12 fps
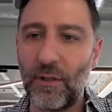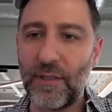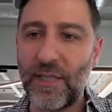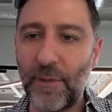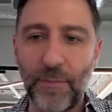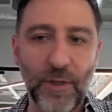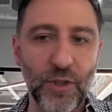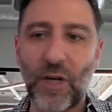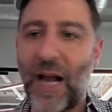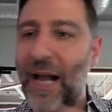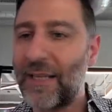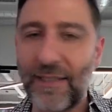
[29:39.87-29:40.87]
simply because you're
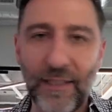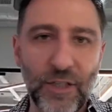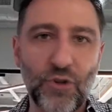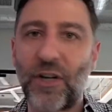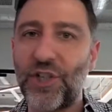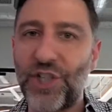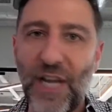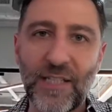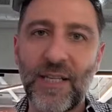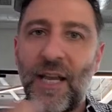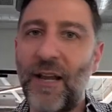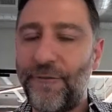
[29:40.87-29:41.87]
constantly trying to
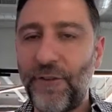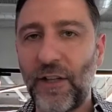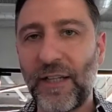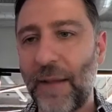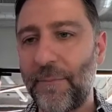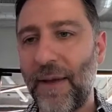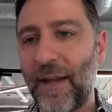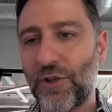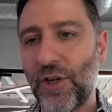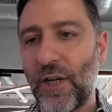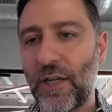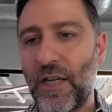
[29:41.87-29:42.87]
chase filling that bed or
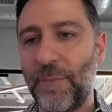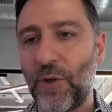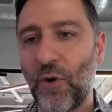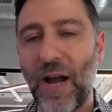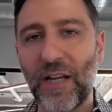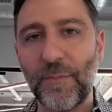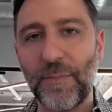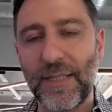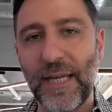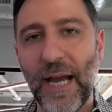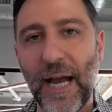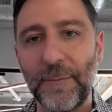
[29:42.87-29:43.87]
keeping your
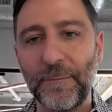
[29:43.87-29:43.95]
occupancy high.